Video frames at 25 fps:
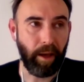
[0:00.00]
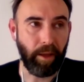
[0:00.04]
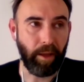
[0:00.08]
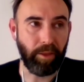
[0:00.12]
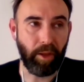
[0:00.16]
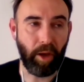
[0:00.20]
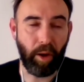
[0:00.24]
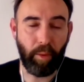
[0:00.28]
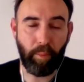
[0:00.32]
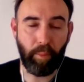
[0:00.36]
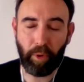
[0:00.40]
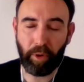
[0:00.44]

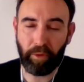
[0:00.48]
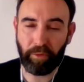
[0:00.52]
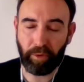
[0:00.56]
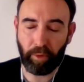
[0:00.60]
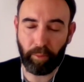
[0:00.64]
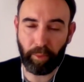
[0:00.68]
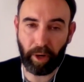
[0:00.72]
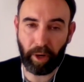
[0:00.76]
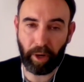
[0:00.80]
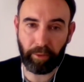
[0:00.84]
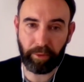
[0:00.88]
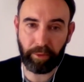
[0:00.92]
number
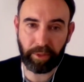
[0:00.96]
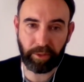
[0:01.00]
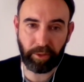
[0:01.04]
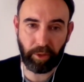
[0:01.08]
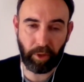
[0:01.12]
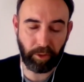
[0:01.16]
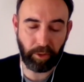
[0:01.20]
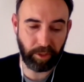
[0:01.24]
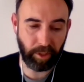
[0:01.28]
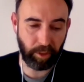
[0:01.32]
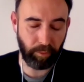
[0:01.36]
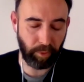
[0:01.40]
from our
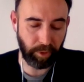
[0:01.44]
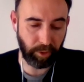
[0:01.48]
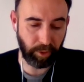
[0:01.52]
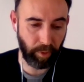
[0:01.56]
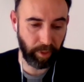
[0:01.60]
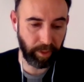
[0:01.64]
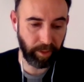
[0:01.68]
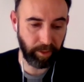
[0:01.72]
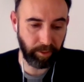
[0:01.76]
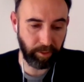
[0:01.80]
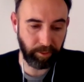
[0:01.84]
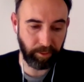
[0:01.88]
research that was
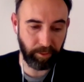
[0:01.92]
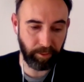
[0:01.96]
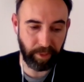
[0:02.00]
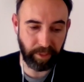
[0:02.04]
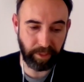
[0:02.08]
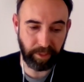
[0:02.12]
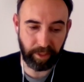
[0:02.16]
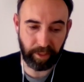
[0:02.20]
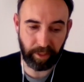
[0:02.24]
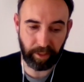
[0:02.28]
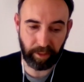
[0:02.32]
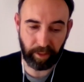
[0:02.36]
quite
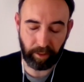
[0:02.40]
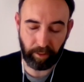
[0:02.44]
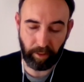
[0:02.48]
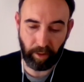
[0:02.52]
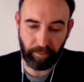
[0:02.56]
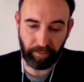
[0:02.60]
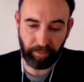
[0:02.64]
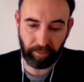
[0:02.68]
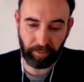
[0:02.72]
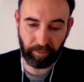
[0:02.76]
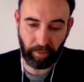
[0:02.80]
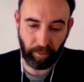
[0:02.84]
interesting
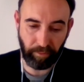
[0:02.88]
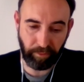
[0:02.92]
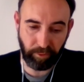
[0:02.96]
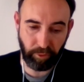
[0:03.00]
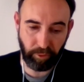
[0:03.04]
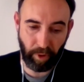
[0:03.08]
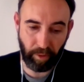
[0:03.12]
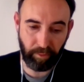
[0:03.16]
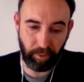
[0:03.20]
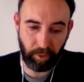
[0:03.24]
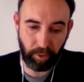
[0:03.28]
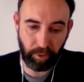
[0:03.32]
of
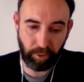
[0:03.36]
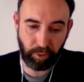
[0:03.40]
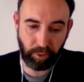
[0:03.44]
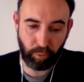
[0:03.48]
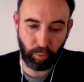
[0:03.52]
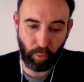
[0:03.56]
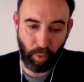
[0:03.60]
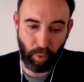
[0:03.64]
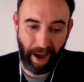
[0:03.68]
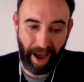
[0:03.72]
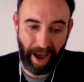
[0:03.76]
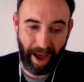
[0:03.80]
travelers
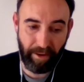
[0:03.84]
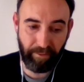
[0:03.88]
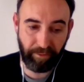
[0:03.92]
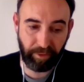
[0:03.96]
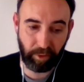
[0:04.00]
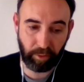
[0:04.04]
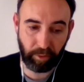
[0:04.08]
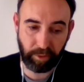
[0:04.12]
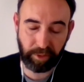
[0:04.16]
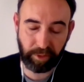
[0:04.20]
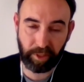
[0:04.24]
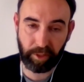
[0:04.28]
who have
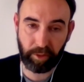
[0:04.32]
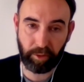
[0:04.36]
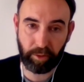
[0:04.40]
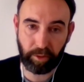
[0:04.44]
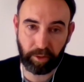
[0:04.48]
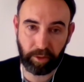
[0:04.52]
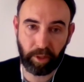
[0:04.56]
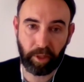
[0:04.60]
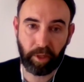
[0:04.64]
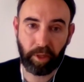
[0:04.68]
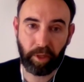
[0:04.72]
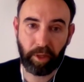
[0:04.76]

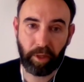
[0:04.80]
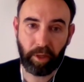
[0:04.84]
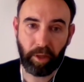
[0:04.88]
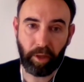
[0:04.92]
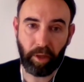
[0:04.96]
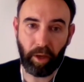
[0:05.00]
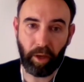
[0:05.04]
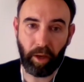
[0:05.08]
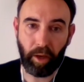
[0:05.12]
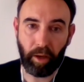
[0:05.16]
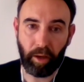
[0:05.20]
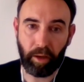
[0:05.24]
considered
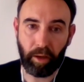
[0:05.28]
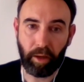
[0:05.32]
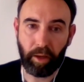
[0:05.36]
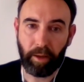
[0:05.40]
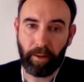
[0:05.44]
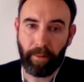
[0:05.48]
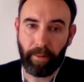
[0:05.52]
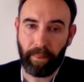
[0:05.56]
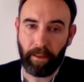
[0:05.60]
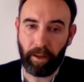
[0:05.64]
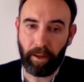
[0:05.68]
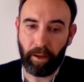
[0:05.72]

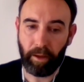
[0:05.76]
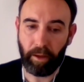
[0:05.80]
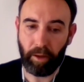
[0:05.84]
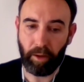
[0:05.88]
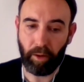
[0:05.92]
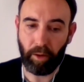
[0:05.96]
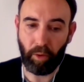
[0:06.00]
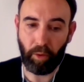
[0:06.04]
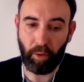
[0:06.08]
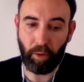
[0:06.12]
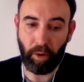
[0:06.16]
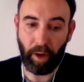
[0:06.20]

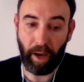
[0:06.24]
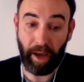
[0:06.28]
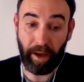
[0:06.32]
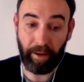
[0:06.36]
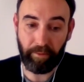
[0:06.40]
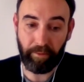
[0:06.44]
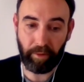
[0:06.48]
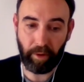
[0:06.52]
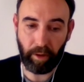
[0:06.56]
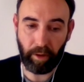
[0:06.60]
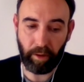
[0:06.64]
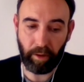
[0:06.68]
or
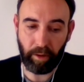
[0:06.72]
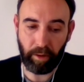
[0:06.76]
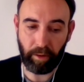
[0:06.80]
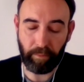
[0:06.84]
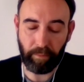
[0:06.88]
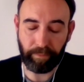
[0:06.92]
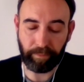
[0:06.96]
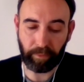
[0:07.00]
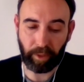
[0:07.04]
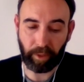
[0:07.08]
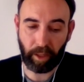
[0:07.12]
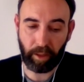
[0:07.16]
have
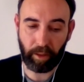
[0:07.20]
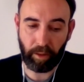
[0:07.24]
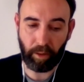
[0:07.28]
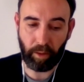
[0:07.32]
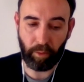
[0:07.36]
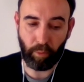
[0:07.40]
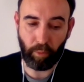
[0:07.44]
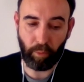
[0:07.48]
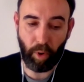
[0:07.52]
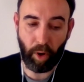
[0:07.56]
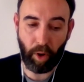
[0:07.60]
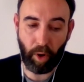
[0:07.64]

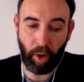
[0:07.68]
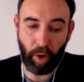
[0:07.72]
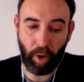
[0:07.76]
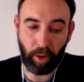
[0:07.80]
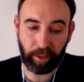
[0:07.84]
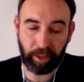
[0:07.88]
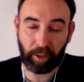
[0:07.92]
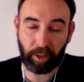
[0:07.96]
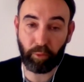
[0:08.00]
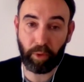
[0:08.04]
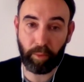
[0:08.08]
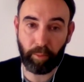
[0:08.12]

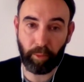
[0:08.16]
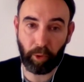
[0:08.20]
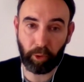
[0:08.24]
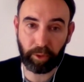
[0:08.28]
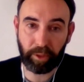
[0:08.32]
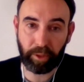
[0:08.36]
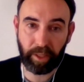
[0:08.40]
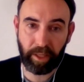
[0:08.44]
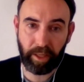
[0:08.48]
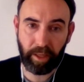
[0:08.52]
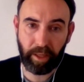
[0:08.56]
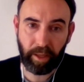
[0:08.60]
working
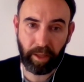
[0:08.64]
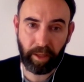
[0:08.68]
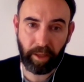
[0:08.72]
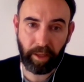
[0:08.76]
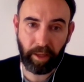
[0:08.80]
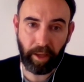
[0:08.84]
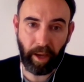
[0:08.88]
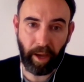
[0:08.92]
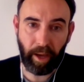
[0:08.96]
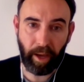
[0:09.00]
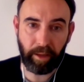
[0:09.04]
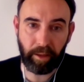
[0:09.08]
remotely,
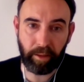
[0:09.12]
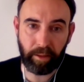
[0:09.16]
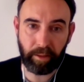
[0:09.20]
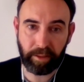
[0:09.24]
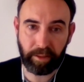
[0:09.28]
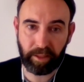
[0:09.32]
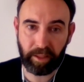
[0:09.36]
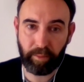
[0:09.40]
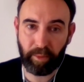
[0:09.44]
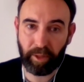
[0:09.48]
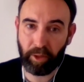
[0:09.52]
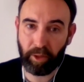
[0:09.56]
and a
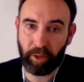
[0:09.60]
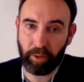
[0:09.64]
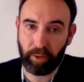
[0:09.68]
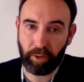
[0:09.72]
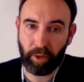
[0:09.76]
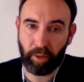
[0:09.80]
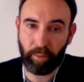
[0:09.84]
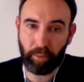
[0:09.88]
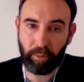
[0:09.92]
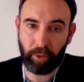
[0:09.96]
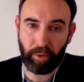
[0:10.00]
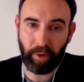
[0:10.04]
similar
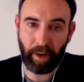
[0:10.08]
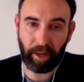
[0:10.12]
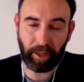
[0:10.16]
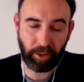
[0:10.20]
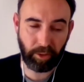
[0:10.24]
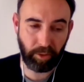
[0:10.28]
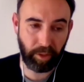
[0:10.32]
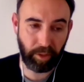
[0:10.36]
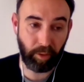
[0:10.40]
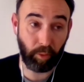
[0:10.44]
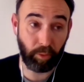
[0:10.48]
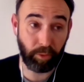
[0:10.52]
number
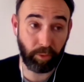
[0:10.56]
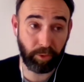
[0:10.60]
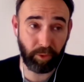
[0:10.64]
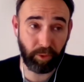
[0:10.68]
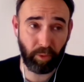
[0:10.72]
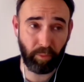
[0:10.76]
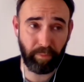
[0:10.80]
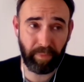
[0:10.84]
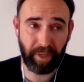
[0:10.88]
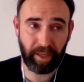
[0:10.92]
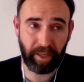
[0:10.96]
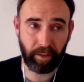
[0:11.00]
actually also
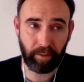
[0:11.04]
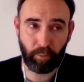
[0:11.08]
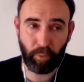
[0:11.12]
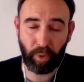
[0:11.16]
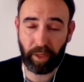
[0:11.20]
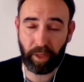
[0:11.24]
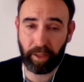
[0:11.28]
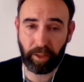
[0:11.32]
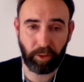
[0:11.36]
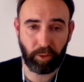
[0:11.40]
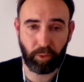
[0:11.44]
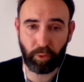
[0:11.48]
being
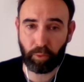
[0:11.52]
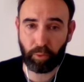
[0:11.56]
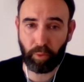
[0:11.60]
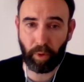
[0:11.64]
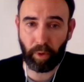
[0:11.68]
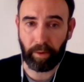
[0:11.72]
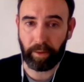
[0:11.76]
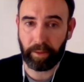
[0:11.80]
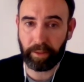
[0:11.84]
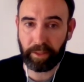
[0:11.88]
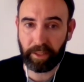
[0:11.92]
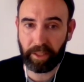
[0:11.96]
willing to
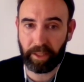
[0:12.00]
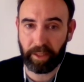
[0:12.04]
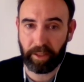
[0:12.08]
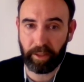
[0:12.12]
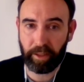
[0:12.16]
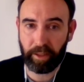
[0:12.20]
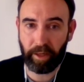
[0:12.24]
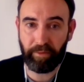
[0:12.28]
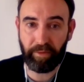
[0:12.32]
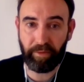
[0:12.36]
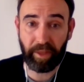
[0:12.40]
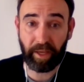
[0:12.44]

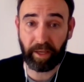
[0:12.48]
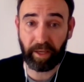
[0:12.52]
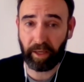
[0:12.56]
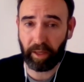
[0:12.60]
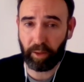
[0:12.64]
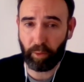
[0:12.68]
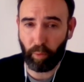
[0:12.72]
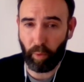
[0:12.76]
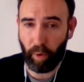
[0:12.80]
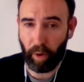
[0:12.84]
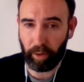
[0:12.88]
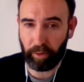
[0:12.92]
quarantine if they
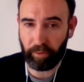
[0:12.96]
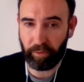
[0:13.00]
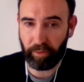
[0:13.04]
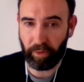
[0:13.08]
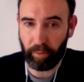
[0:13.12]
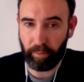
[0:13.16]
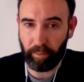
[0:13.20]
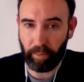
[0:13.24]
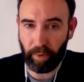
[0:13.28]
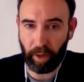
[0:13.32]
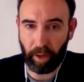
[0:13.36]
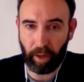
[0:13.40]
can work
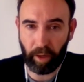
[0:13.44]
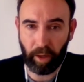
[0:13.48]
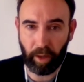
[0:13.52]
from